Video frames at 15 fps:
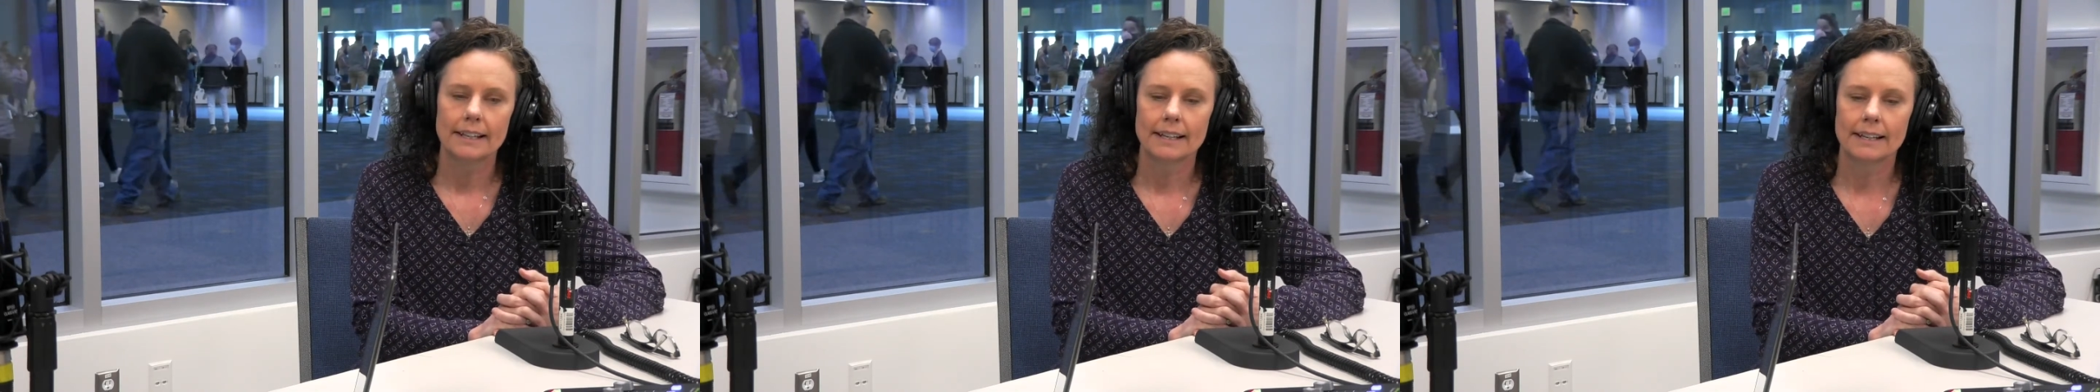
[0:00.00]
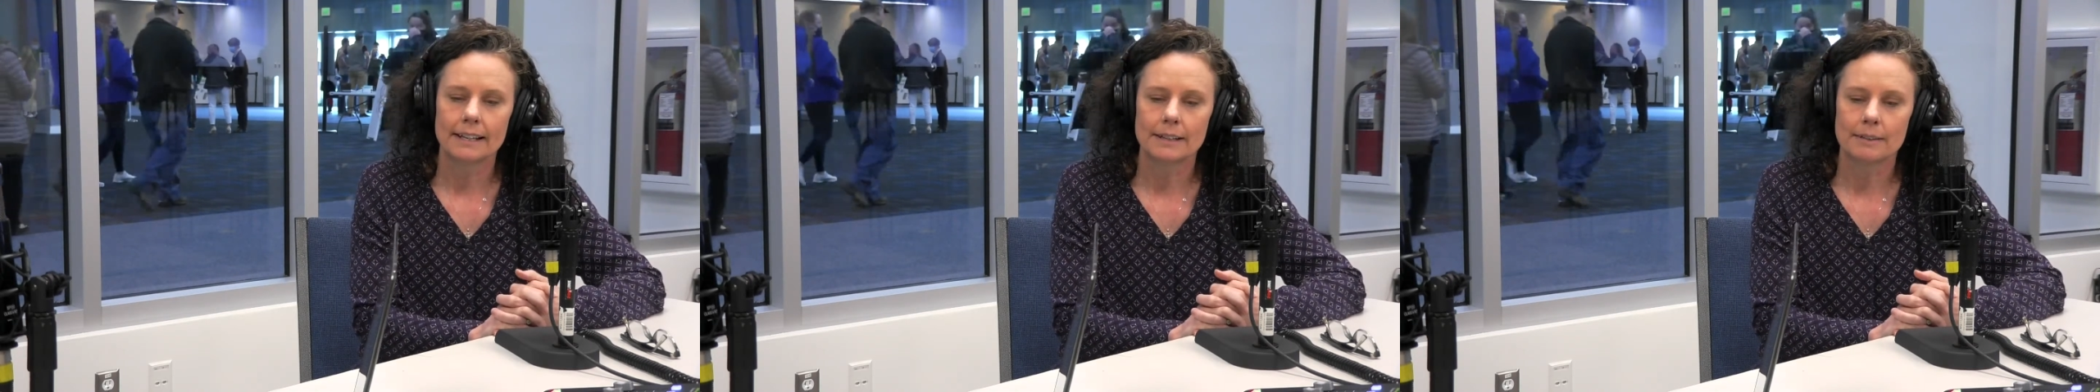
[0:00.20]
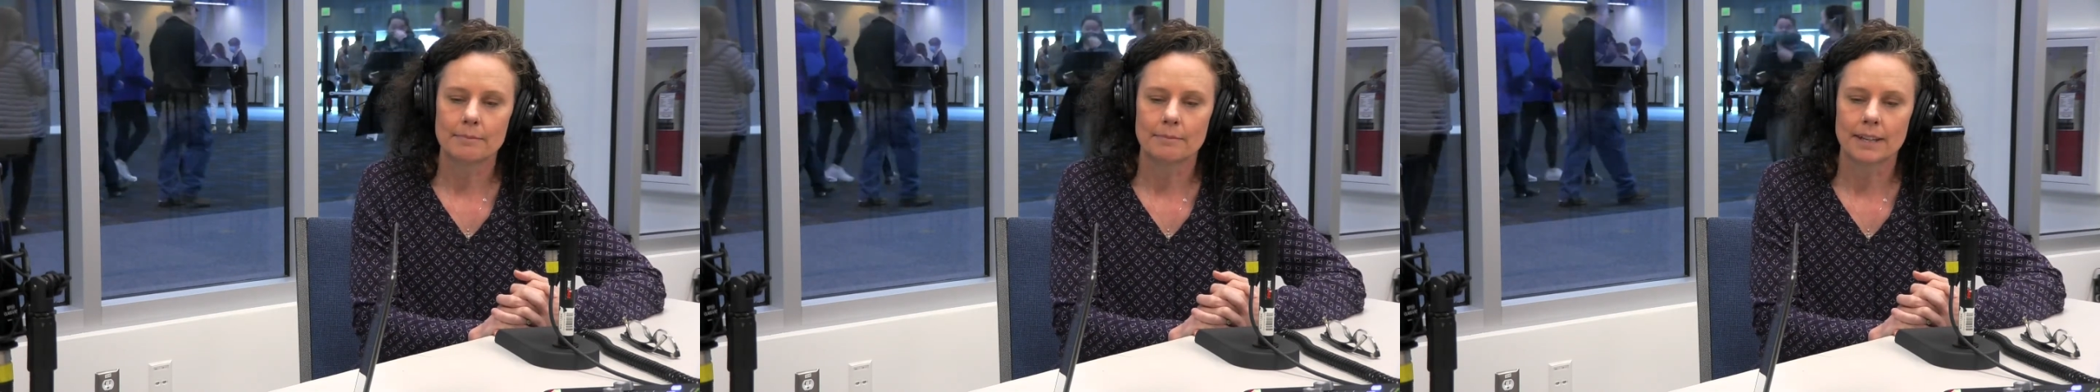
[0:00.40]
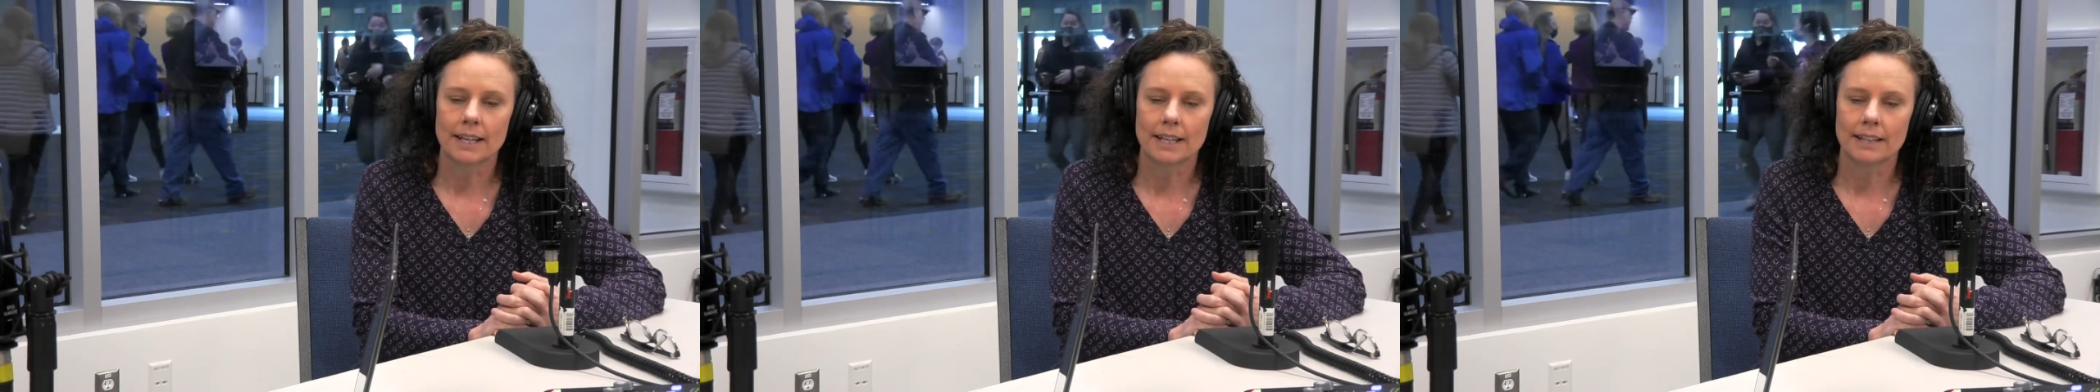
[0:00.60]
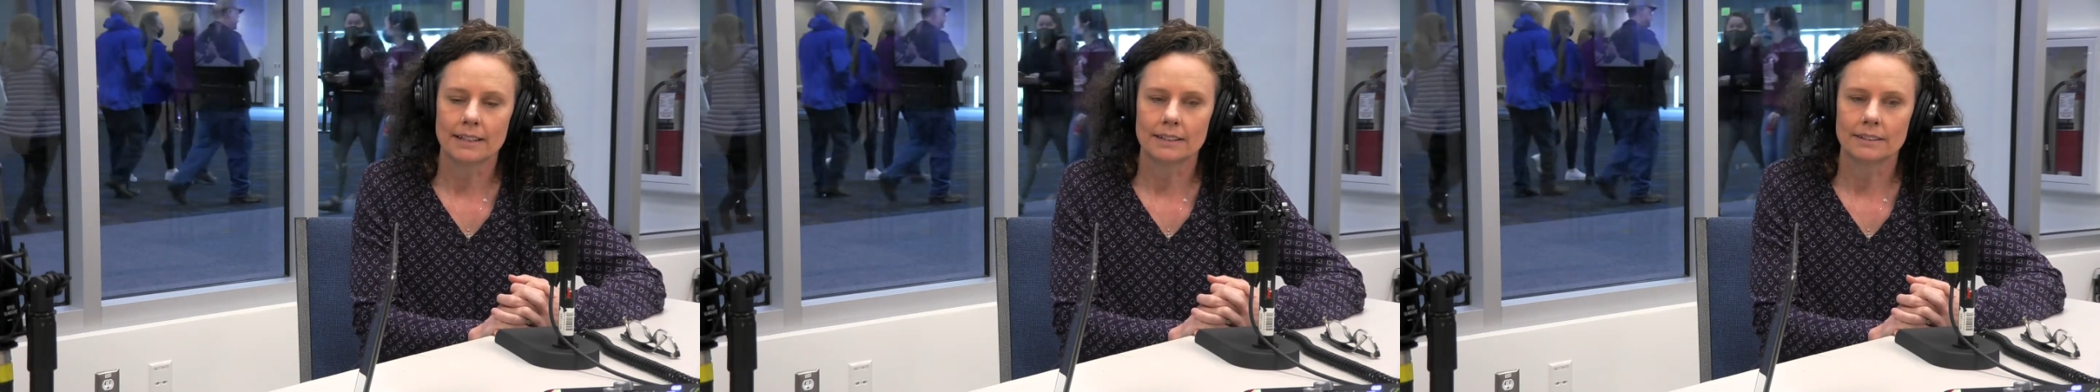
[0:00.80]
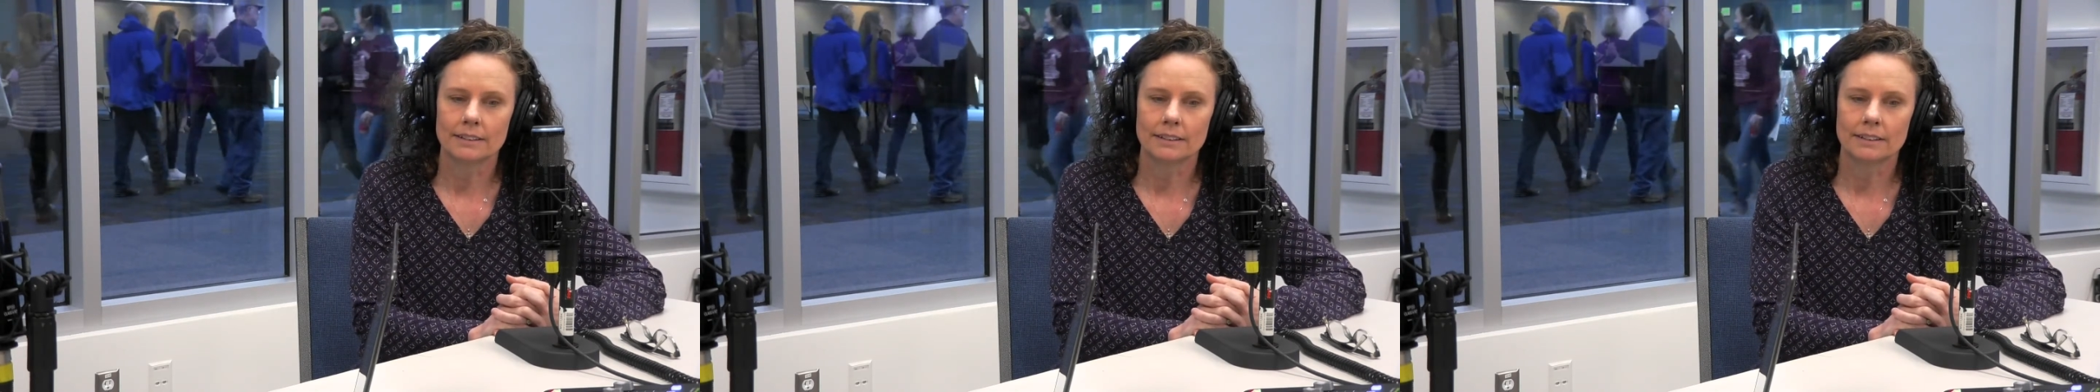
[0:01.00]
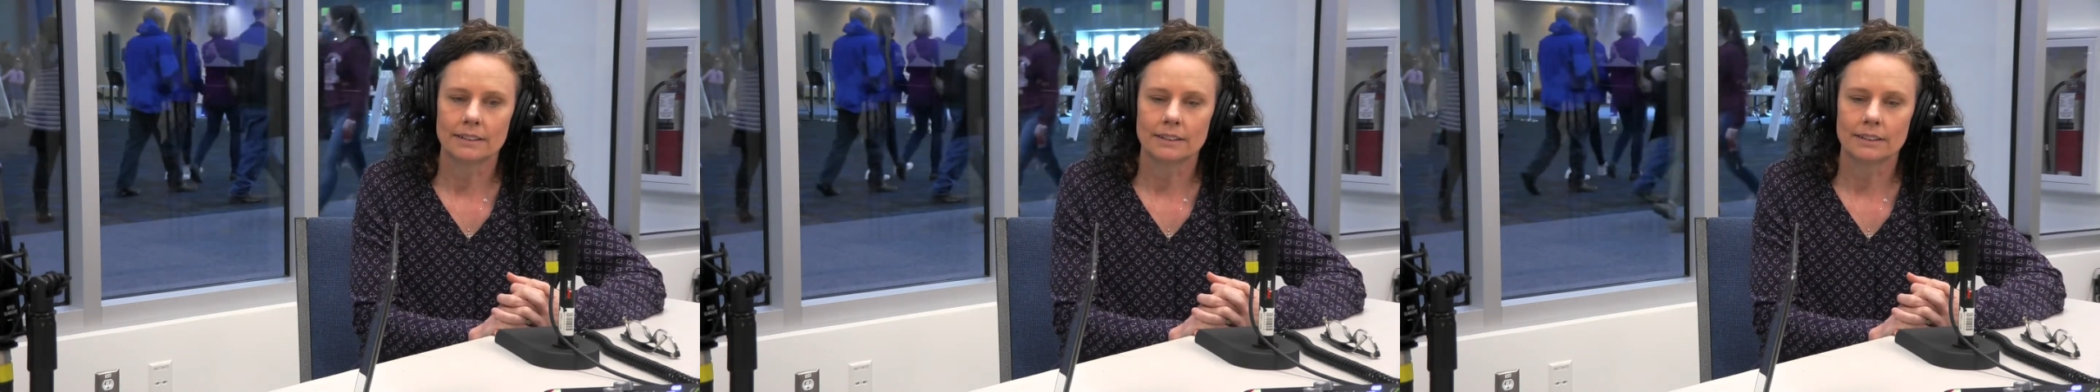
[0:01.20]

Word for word: um, and,